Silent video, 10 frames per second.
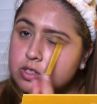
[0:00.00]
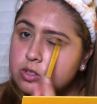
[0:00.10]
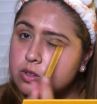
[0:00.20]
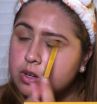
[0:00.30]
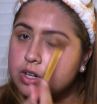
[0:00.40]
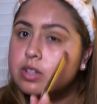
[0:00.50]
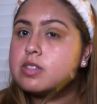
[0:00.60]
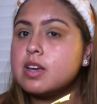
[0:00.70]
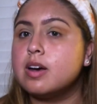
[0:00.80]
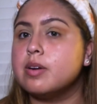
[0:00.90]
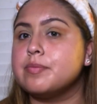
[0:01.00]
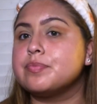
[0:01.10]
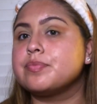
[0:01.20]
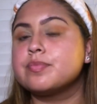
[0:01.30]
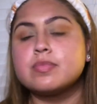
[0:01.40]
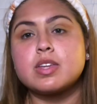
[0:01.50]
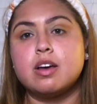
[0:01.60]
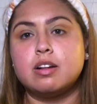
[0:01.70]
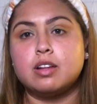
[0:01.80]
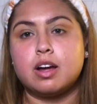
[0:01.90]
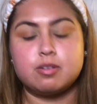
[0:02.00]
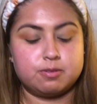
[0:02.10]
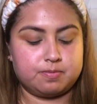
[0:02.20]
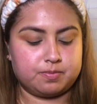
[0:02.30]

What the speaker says: tutorials. A lot of